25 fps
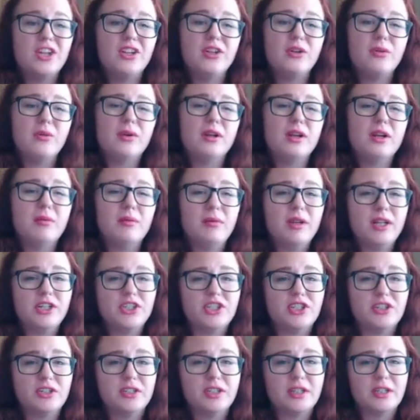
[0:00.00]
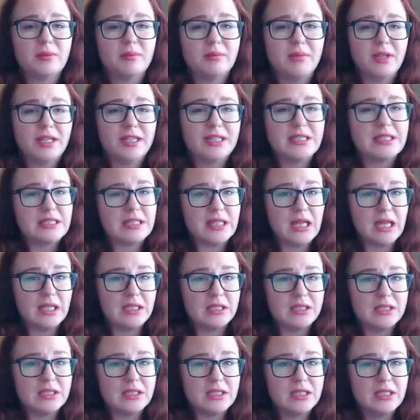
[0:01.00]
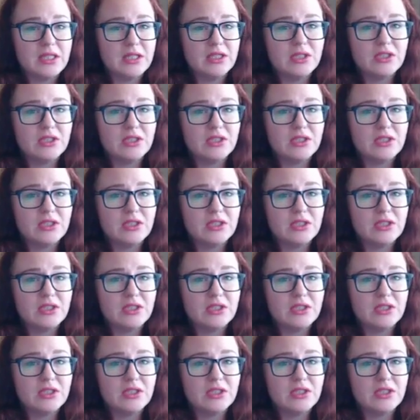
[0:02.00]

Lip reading: You want to make sure that it makes sense.